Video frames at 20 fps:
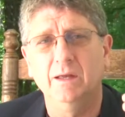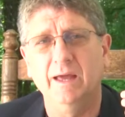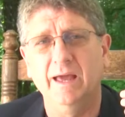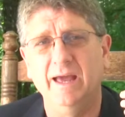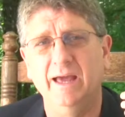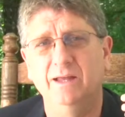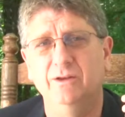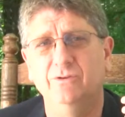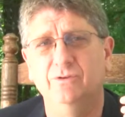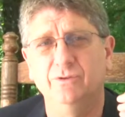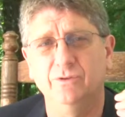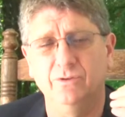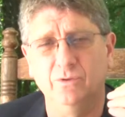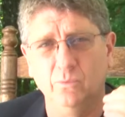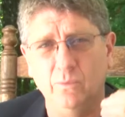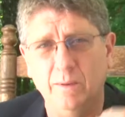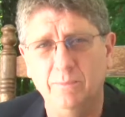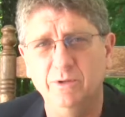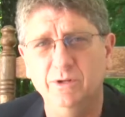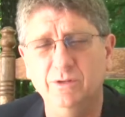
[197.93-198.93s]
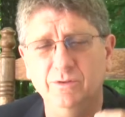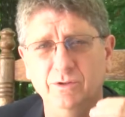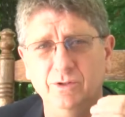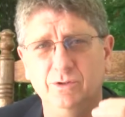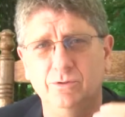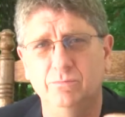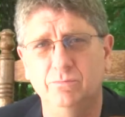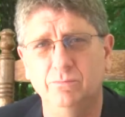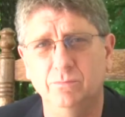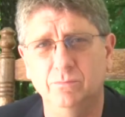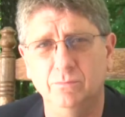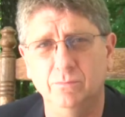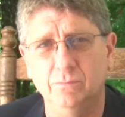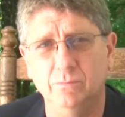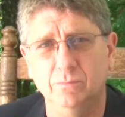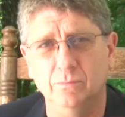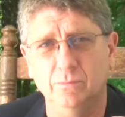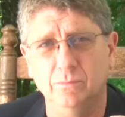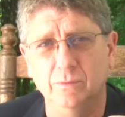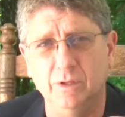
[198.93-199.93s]
And the women and the,
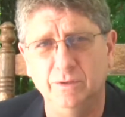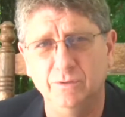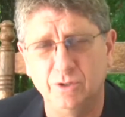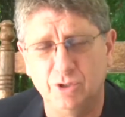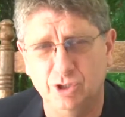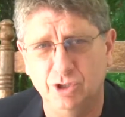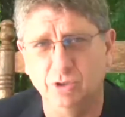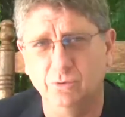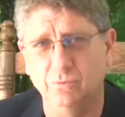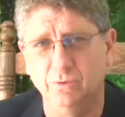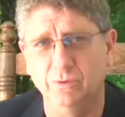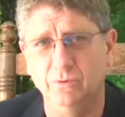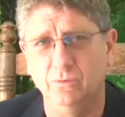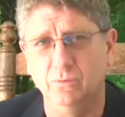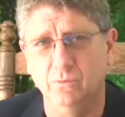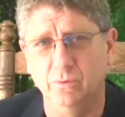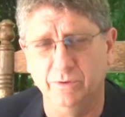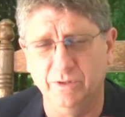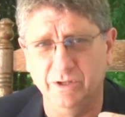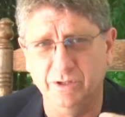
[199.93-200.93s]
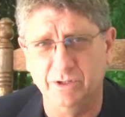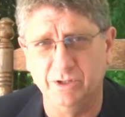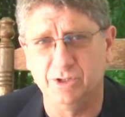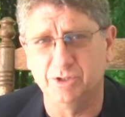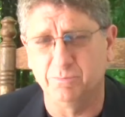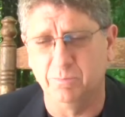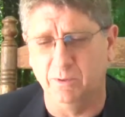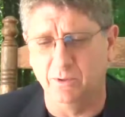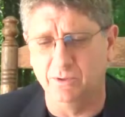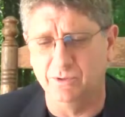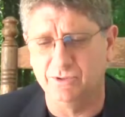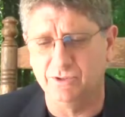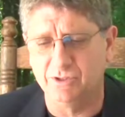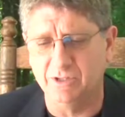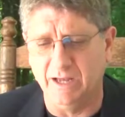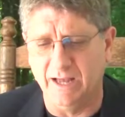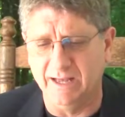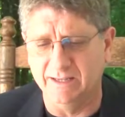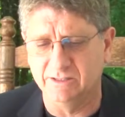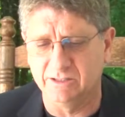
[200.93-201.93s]
and the children were then
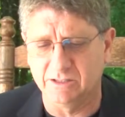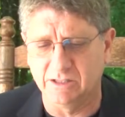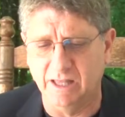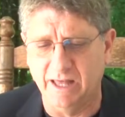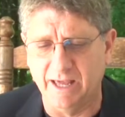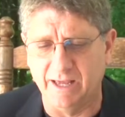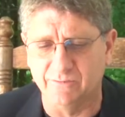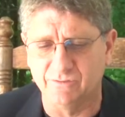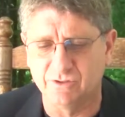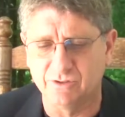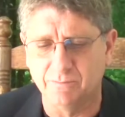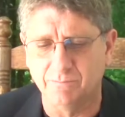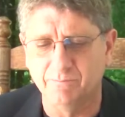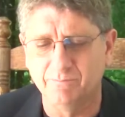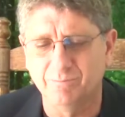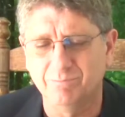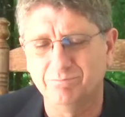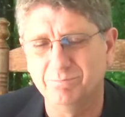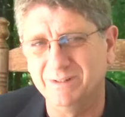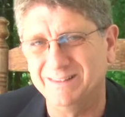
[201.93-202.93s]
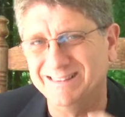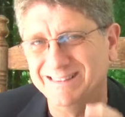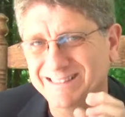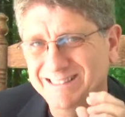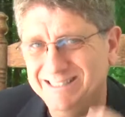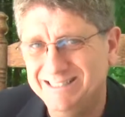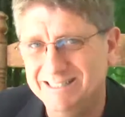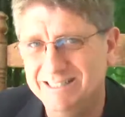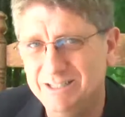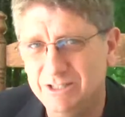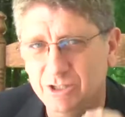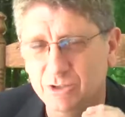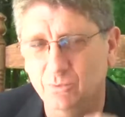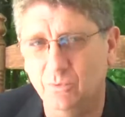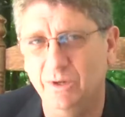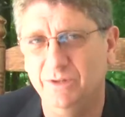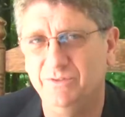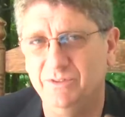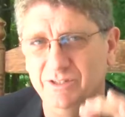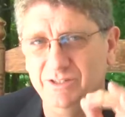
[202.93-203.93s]
dispersed as slaves. But listen to
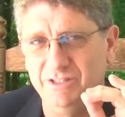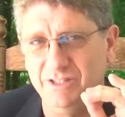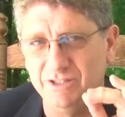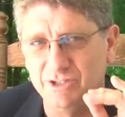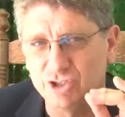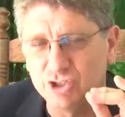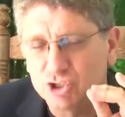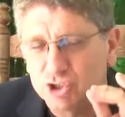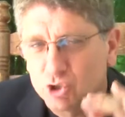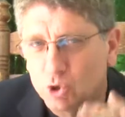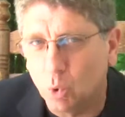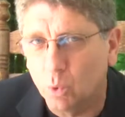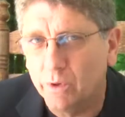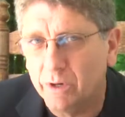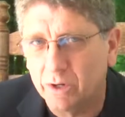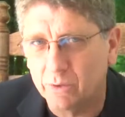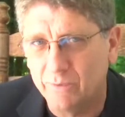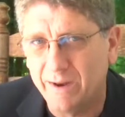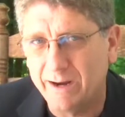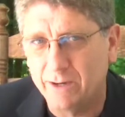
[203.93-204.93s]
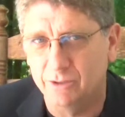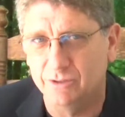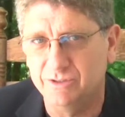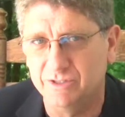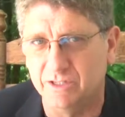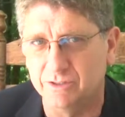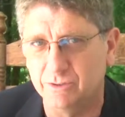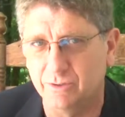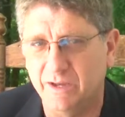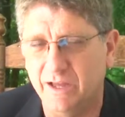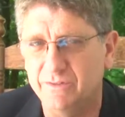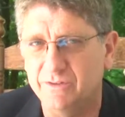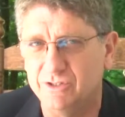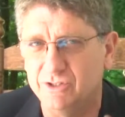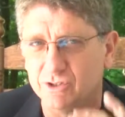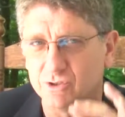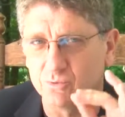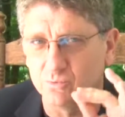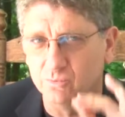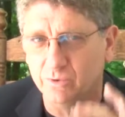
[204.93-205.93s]
what this historic record says, okay?
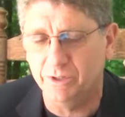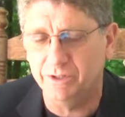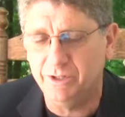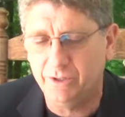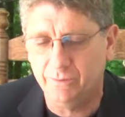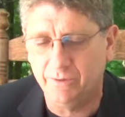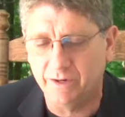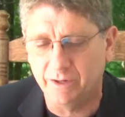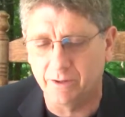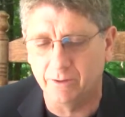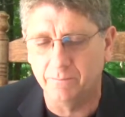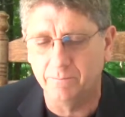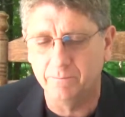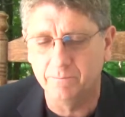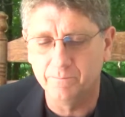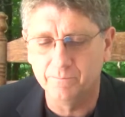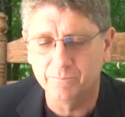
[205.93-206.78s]
This is really critical.